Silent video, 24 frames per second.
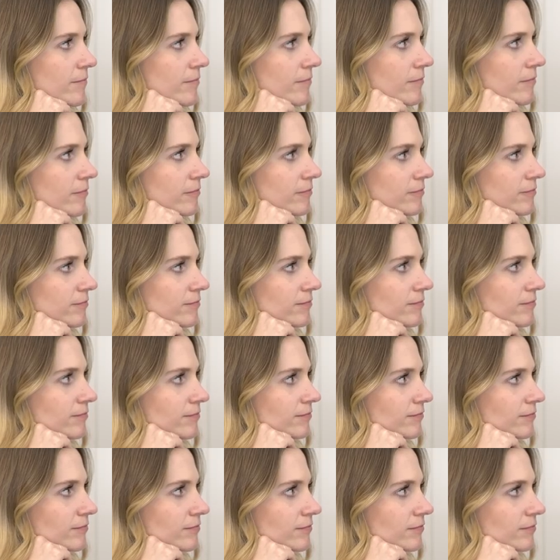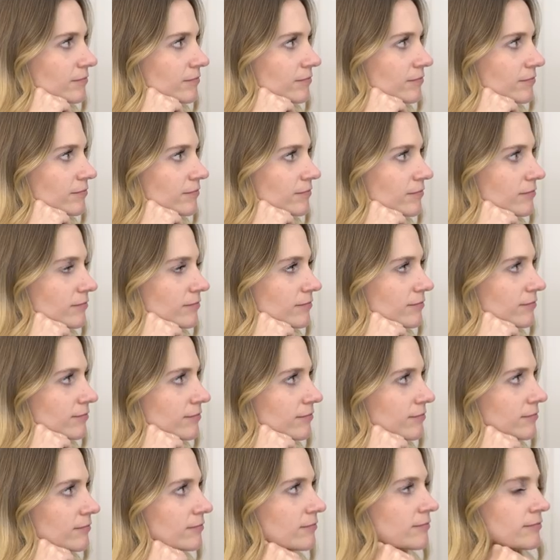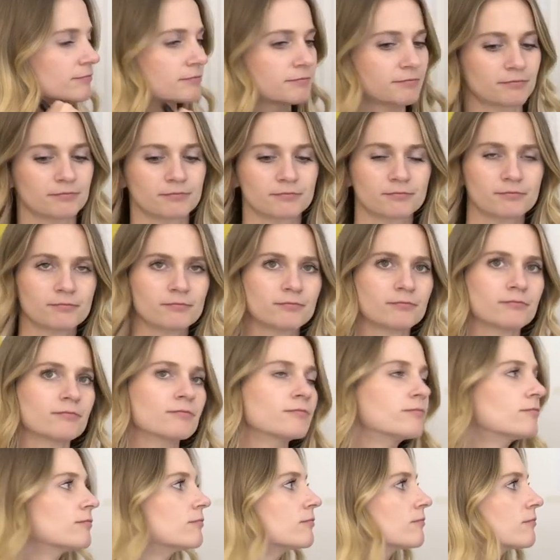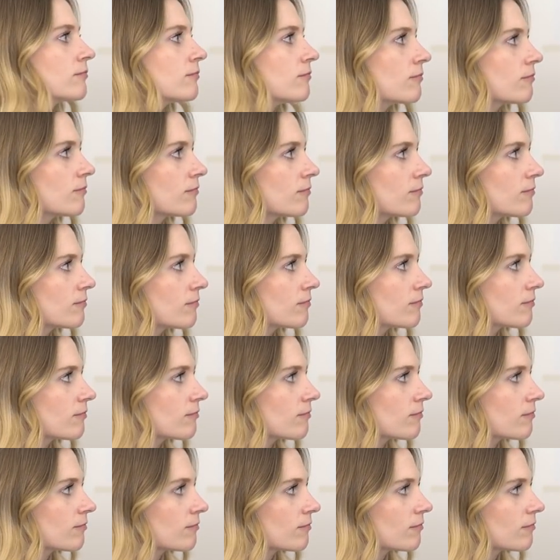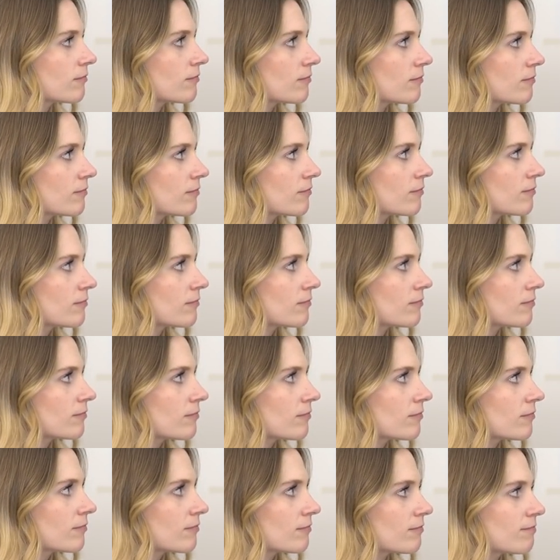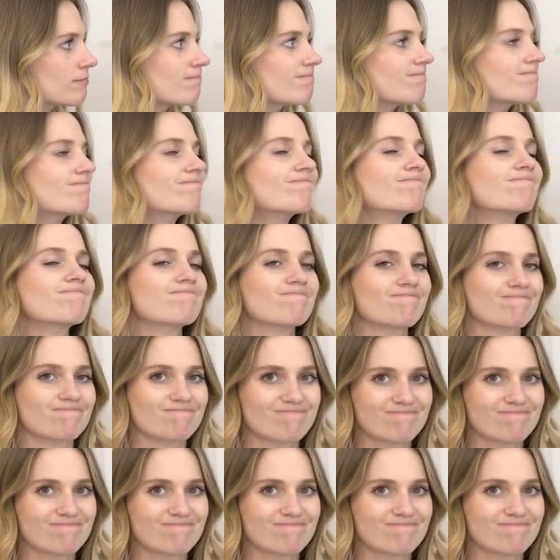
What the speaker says: No words are spoken by the person on screen.